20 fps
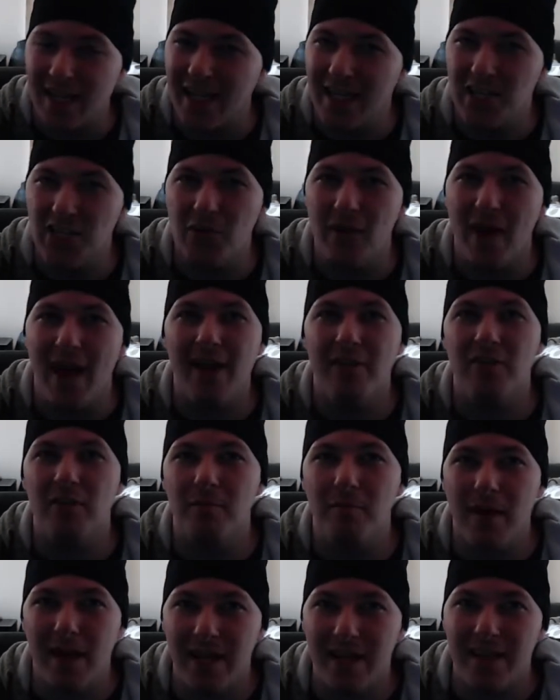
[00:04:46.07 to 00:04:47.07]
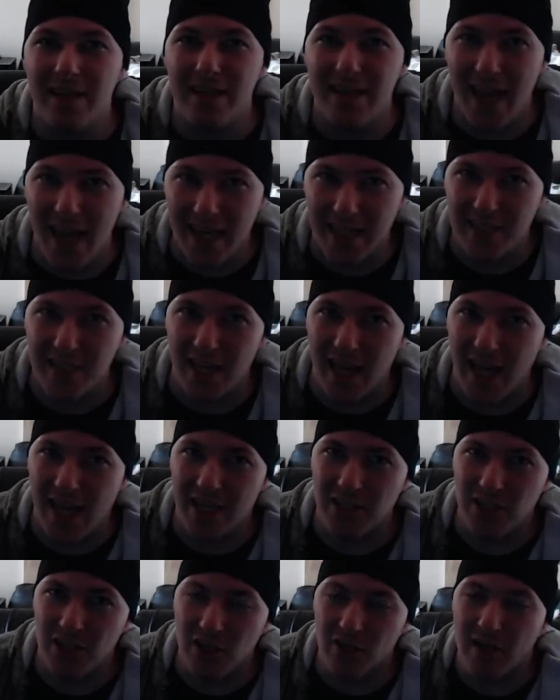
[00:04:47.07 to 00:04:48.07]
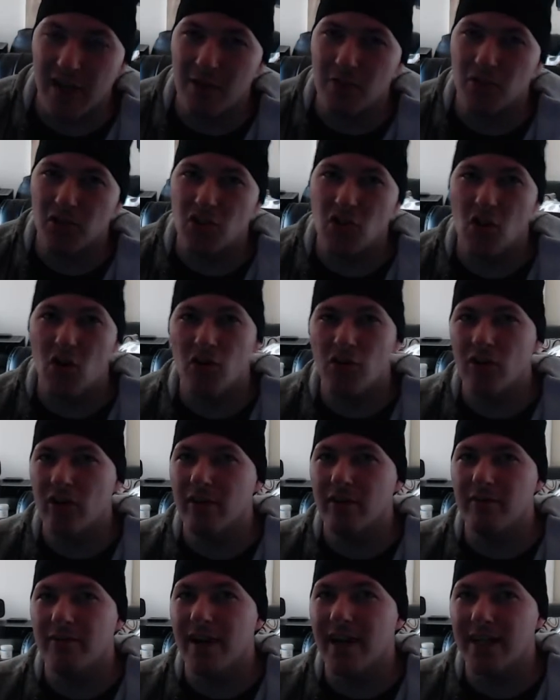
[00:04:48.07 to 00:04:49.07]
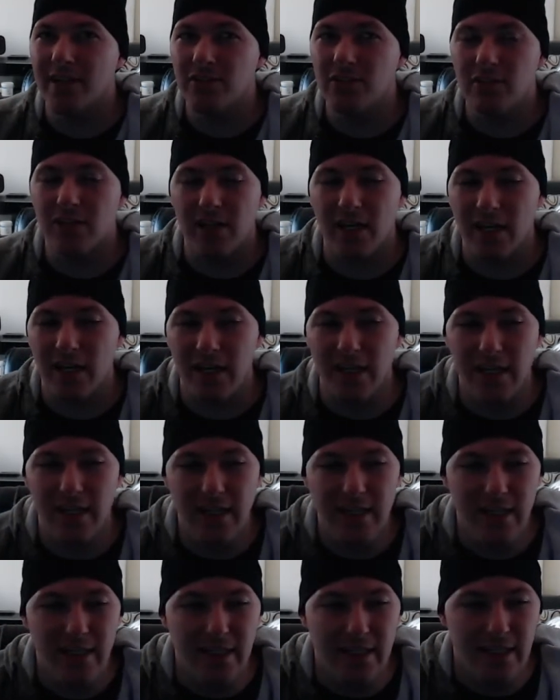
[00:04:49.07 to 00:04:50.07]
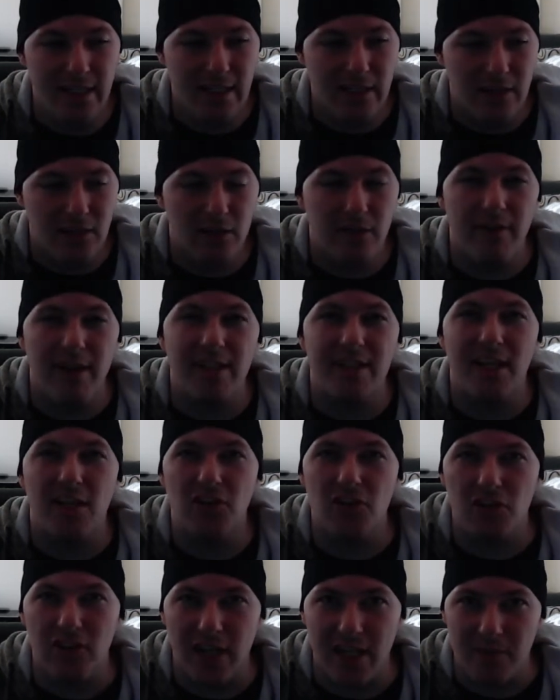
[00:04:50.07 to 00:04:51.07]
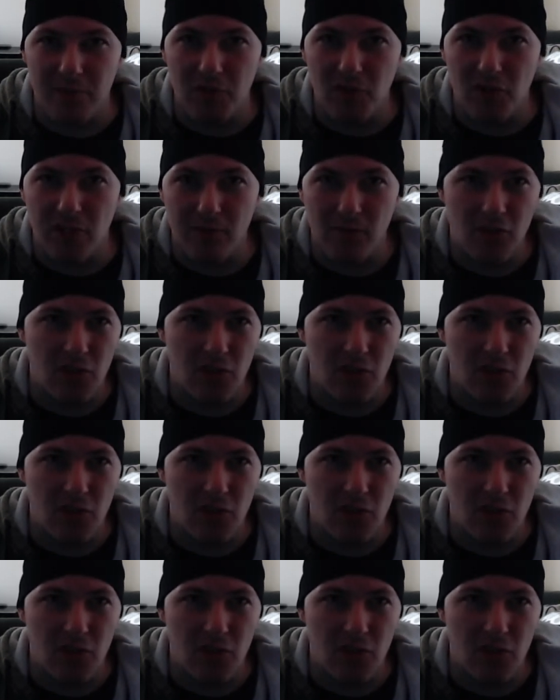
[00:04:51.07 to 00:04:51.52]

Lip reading: Unless you have the money that NASA has to create what's called their advanced exercise machine,